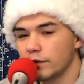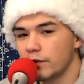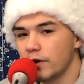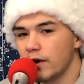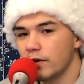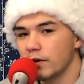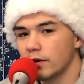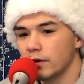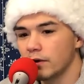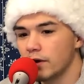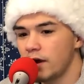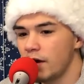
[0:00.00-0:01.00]
for
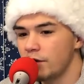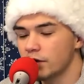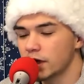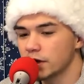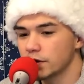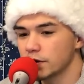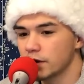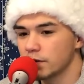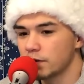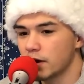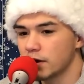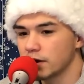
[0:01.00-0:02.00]
advertisers on
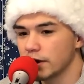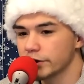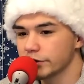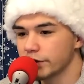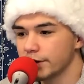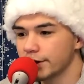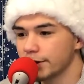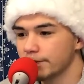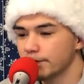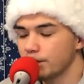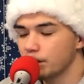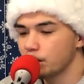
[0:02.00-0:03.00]
podcasts right now.
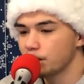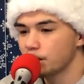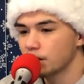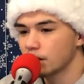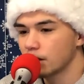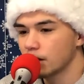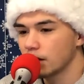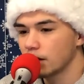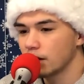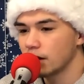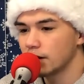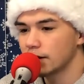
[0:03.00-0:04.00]

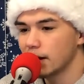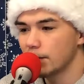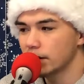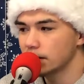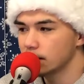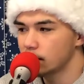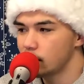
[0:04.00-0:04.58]
God damn it.